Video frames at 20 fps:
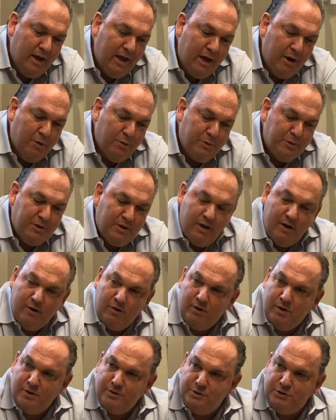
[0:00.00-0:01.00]

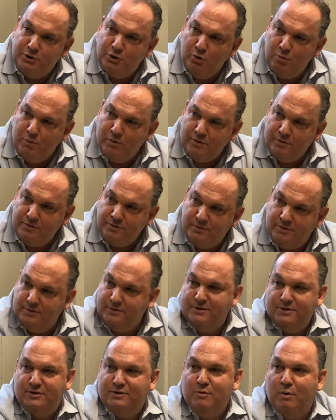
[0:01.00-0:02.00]
healthcare consumers,
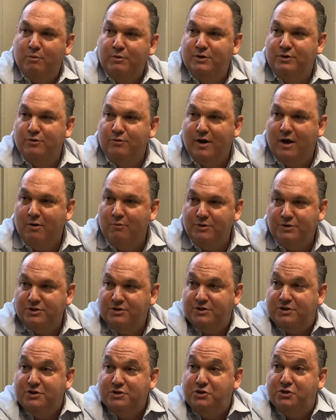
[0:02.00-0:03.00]
because this is what we do now, we
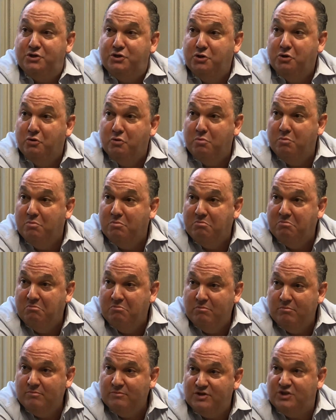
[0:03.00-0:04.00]
just consume
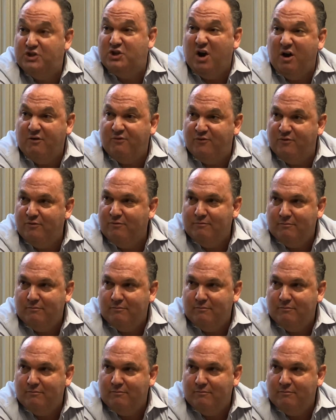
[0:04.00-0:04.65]
stuff.